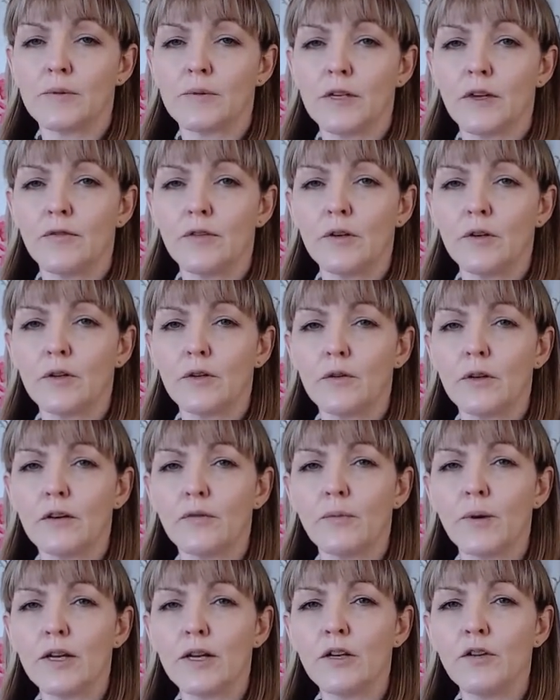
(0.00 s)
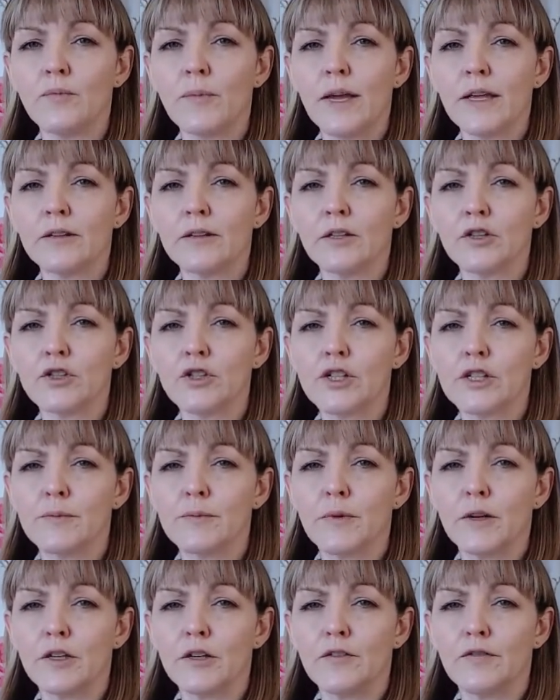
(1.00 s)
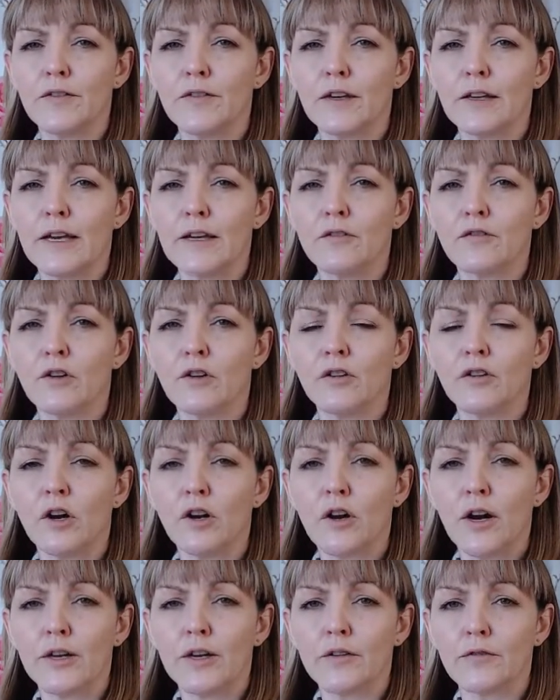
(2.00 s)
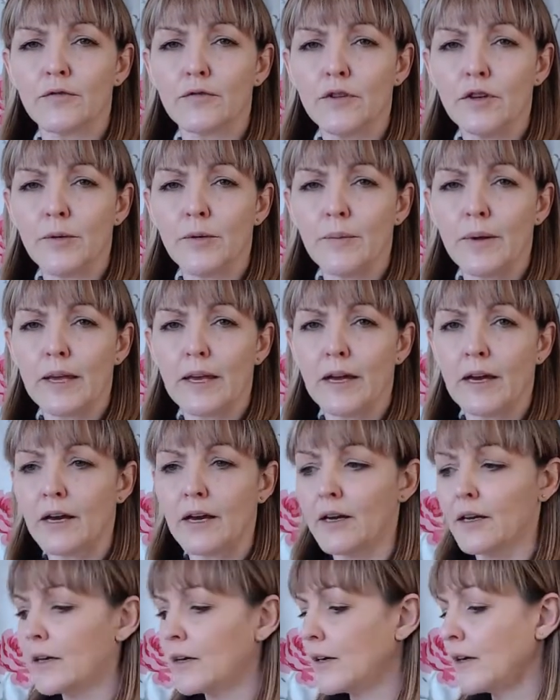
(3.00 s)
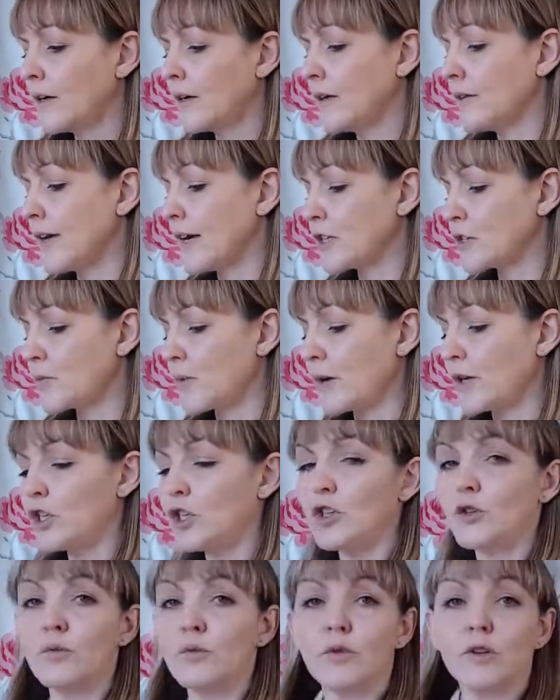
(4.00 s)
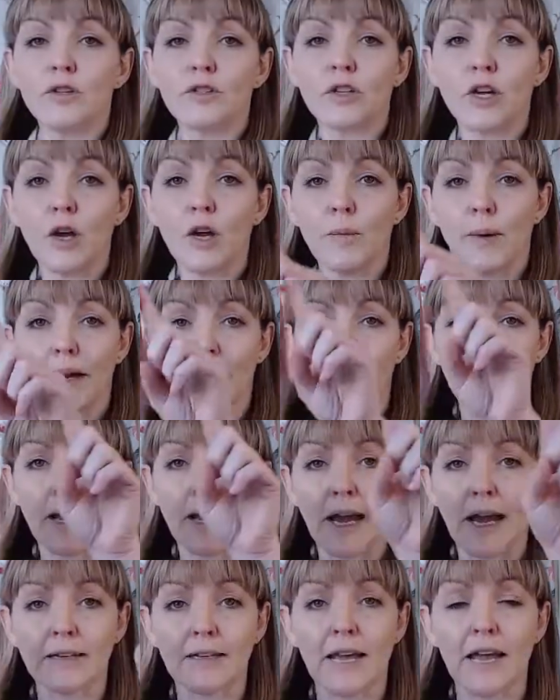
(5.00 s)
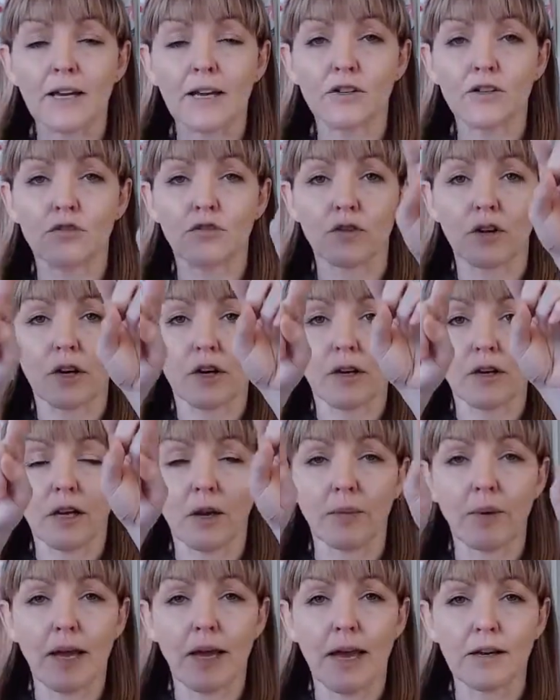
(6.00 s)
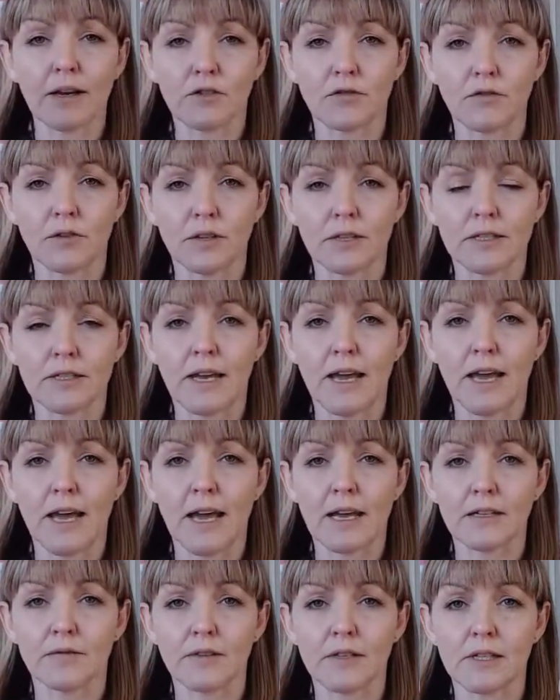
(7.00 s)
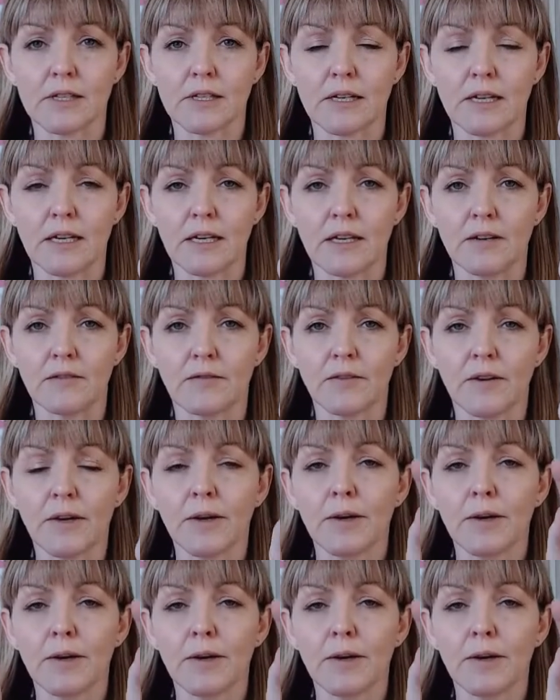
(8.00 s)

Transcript: So if when you've made the adjustment, you feel like you've not got enough room here, that's when you would go back and add a bit extra into the head of the sleeve.